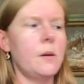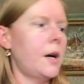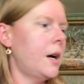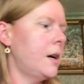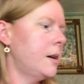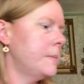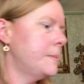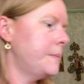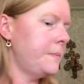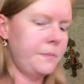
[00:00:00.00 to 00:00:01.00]

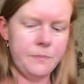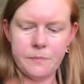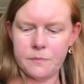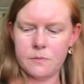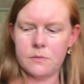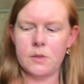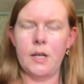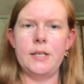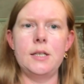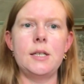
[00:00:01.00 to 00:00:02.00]

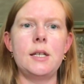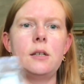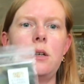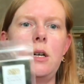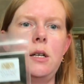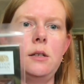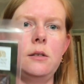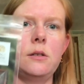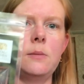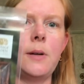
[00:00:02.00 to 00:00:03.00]
I did get
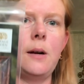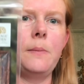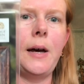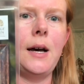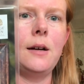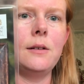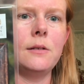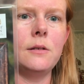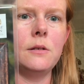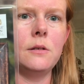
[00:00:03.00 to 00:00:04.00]
the brown bat
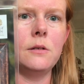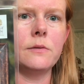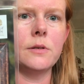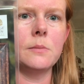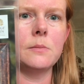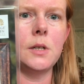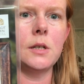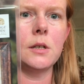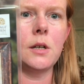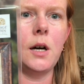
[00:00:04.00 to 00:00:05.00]
from
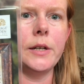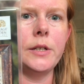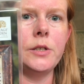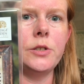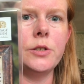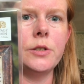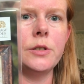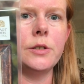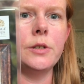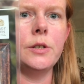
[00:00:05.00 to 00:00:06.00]
Cottage
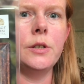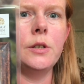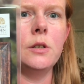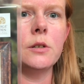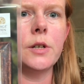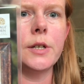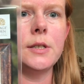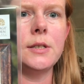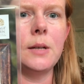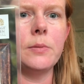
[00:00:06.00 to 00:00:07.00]
Garden
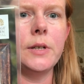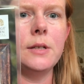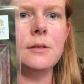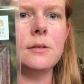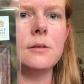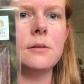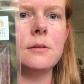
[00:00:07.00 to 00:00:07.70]
Samplings.